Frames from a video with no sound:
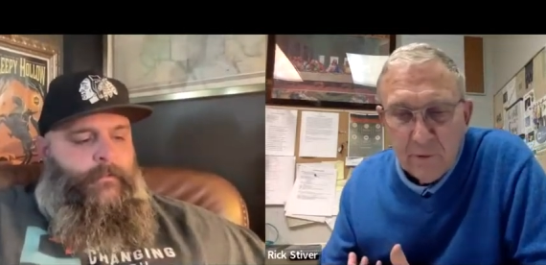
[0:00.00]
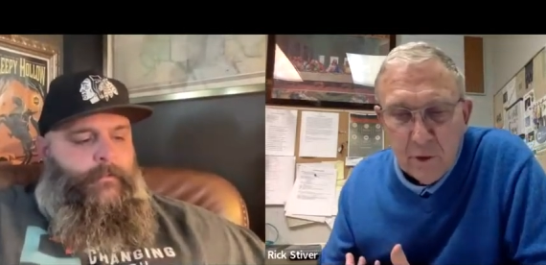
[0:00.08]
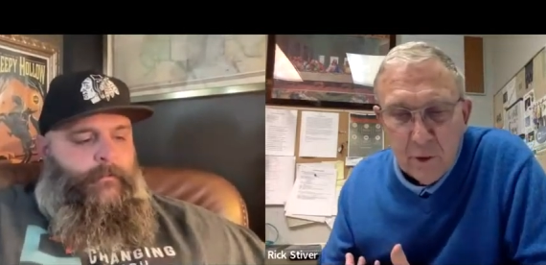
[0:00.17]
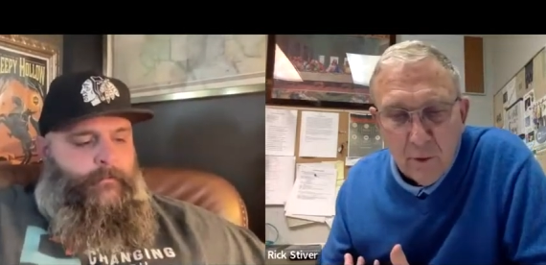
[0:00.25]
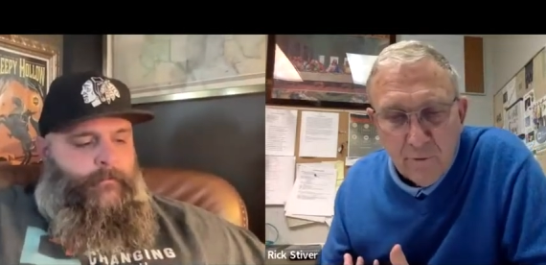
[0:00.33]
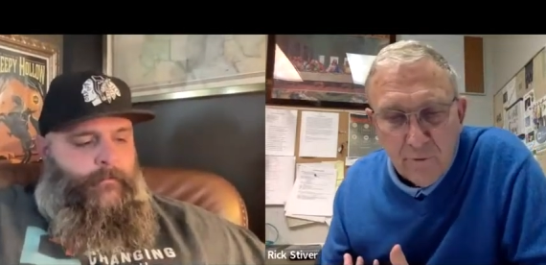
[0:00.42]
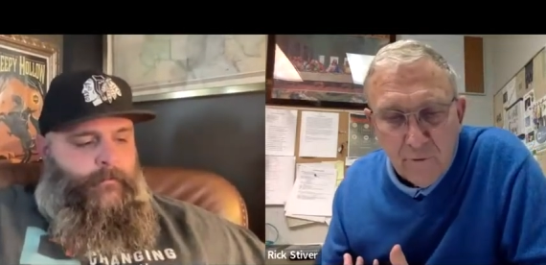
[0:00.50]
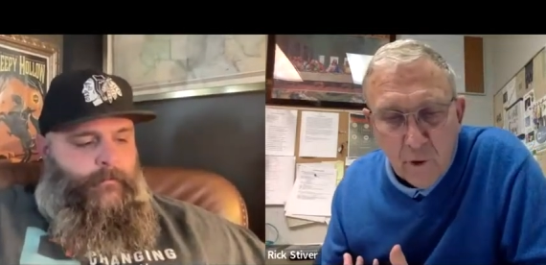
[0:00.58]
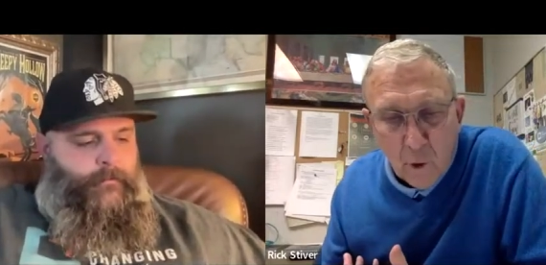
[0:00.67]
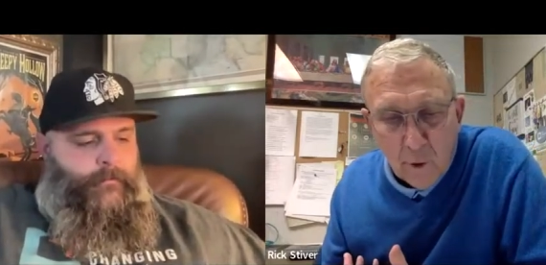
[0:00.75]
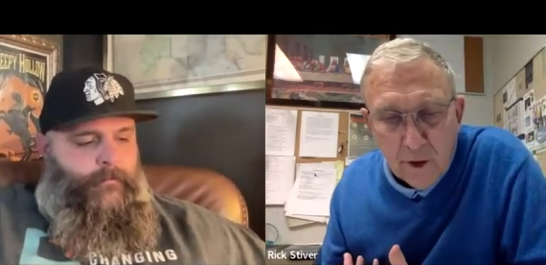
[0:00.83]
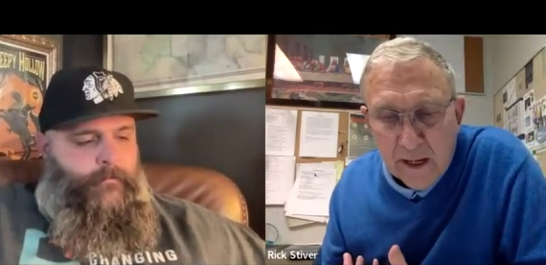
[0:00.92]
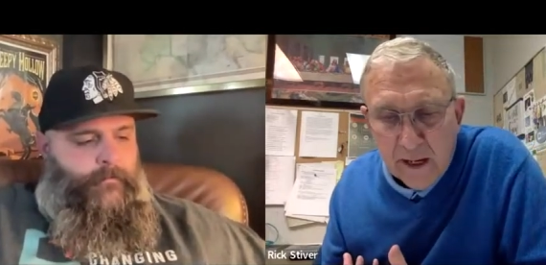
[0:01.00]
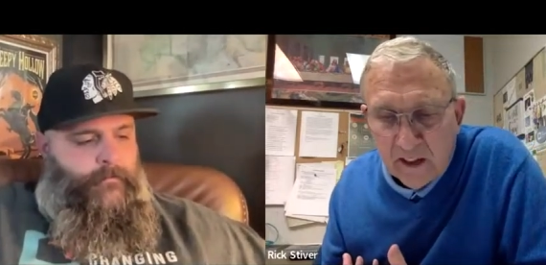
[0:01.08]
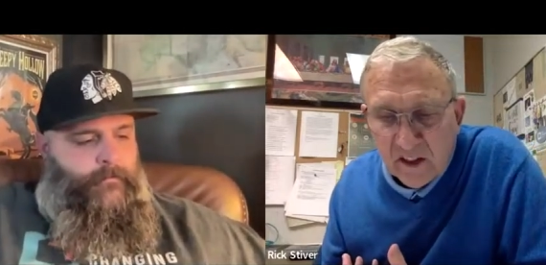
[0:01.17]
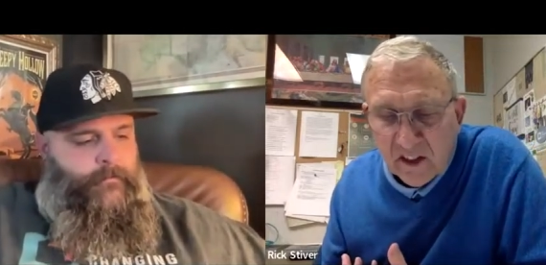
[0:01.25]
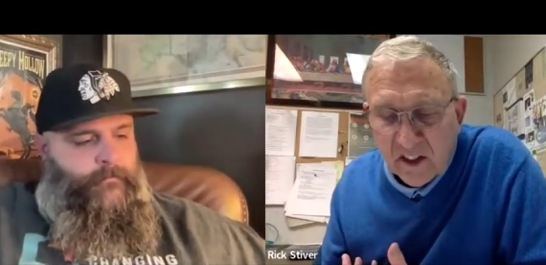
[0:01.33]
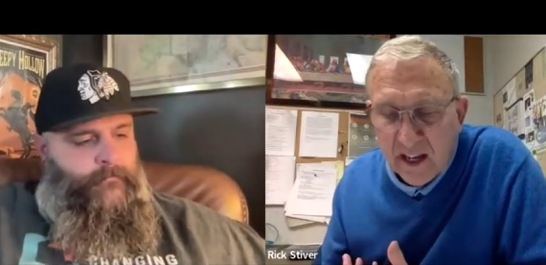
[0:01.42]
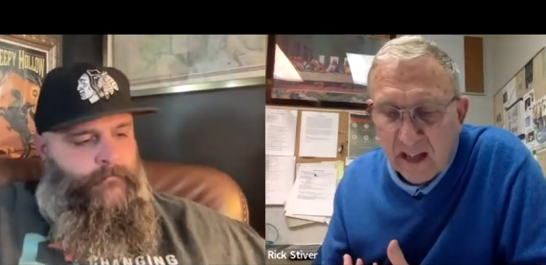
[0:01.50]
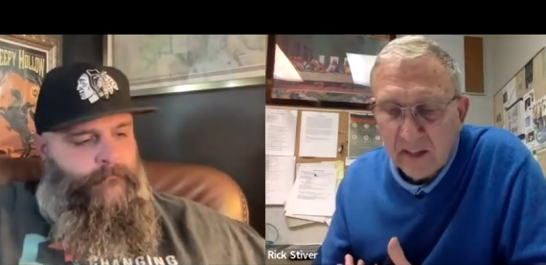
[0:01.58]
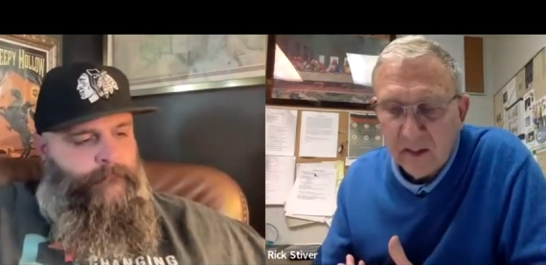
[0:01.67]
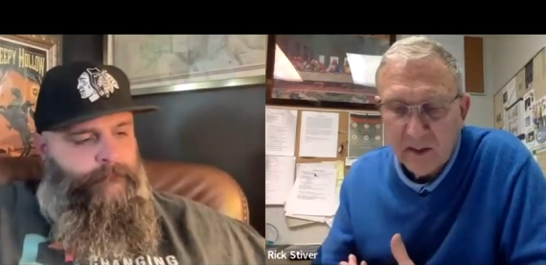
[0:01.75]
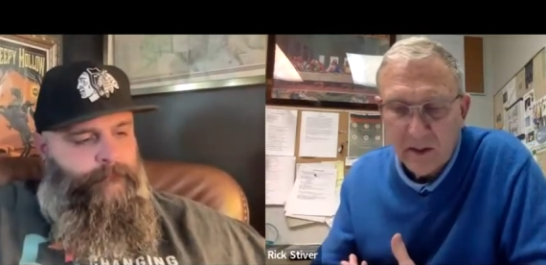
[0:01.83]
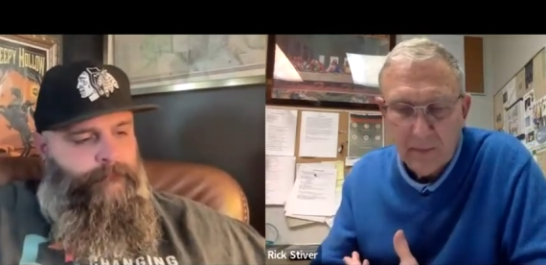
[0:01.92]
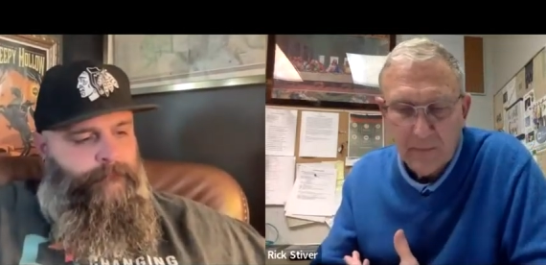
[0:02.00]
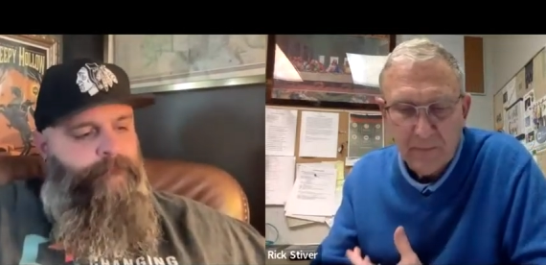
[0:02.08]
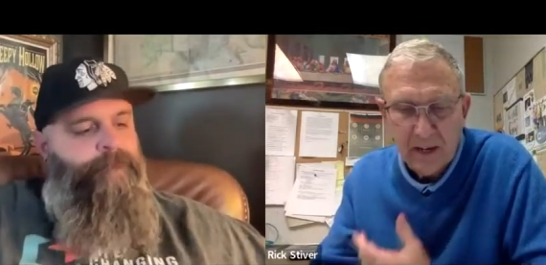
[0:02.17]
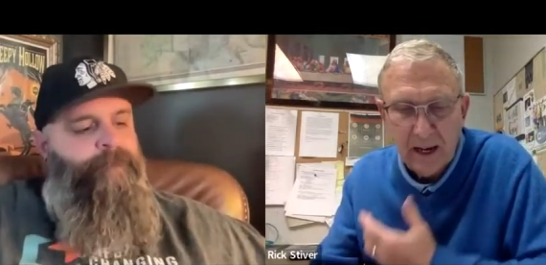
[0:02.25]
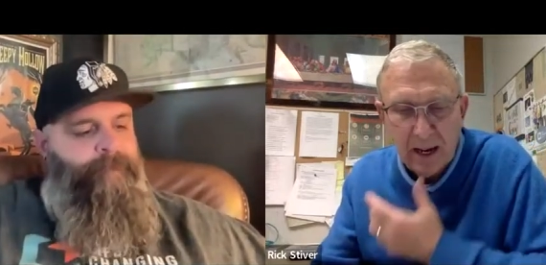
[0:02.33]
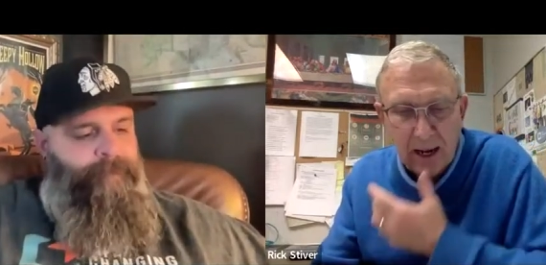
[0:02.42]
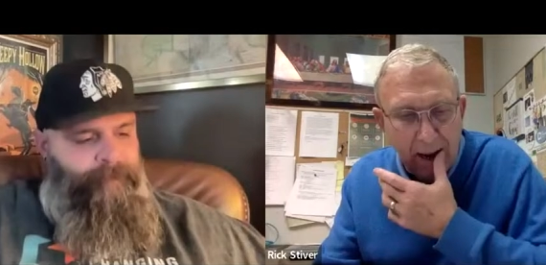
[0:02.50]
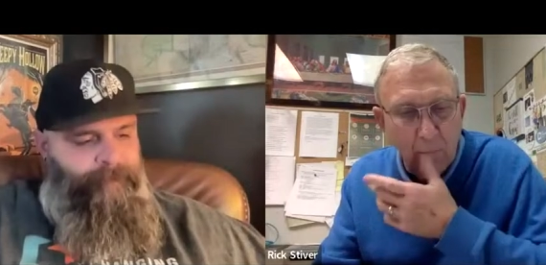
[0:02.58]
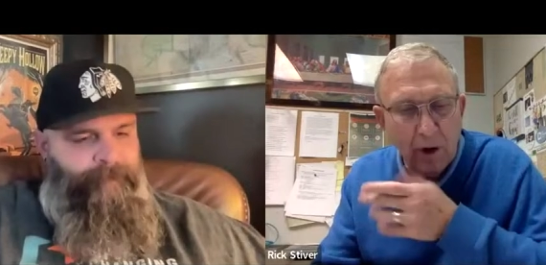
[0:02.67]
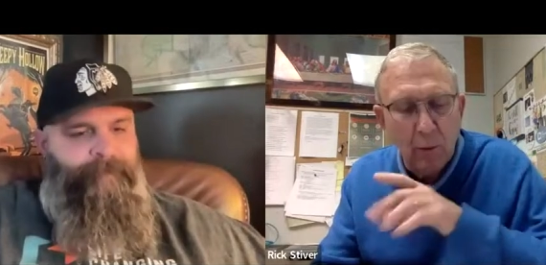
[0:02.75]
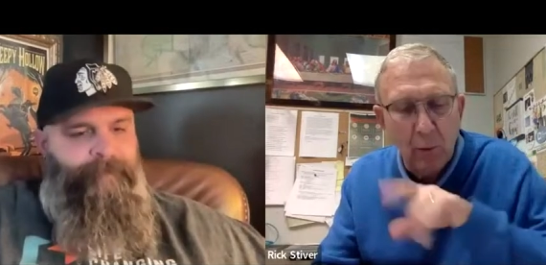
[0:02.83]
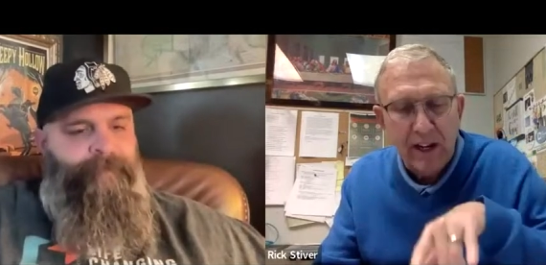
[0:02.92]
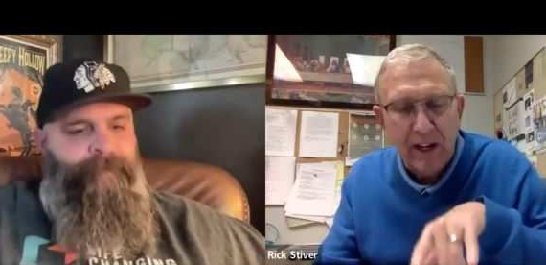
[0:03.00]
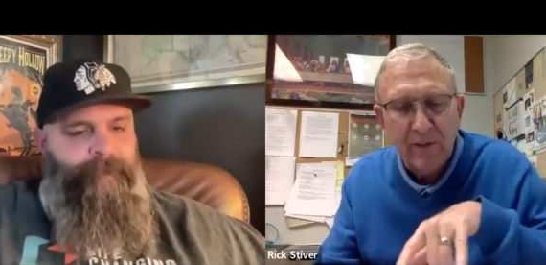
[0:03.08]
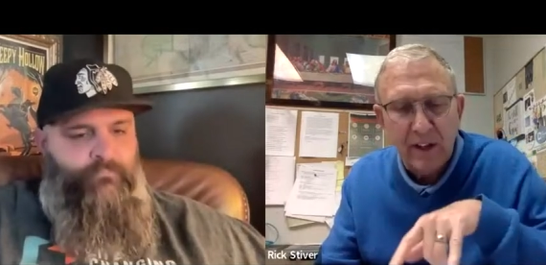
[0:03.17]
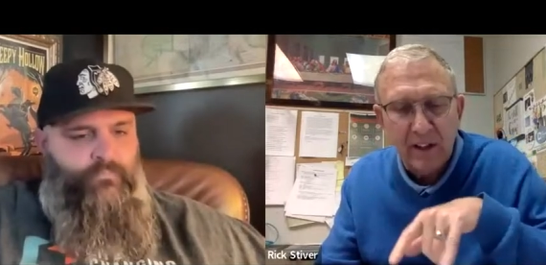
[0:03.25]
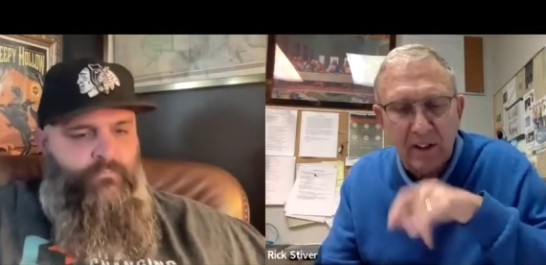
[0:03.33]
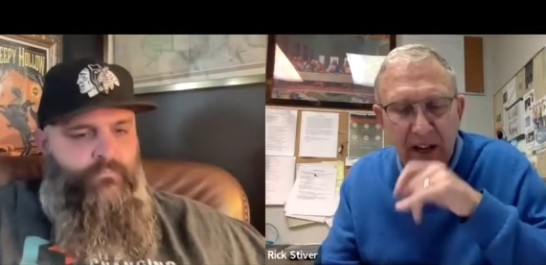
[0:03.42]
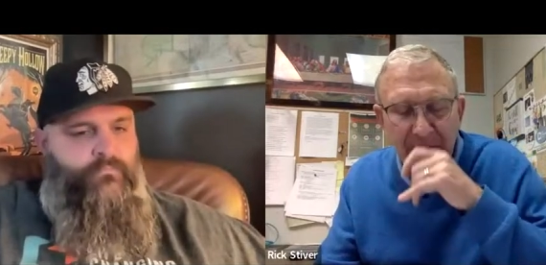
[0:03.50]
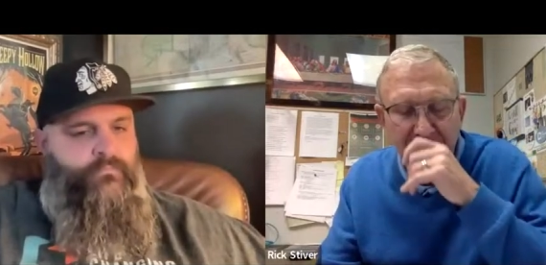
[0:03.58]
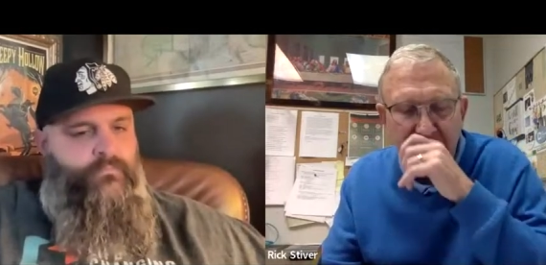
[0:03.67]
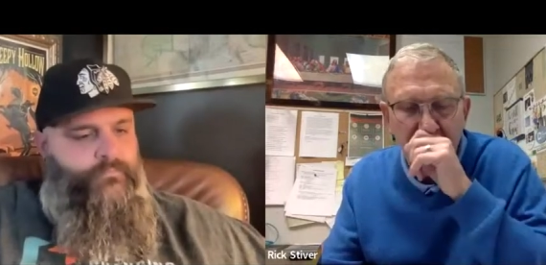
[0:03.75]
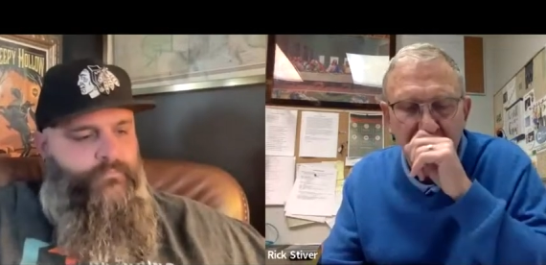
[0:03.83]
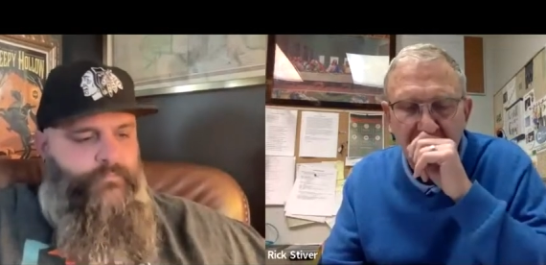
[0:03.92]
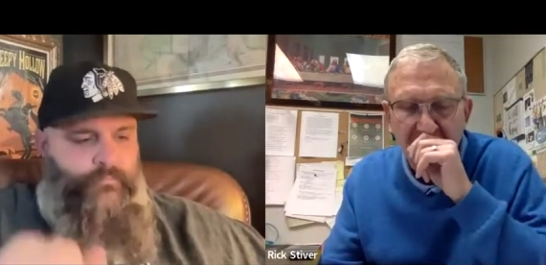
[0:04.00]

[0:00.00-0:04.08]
Speaker 1: to 46. Uh, I want to read this. I found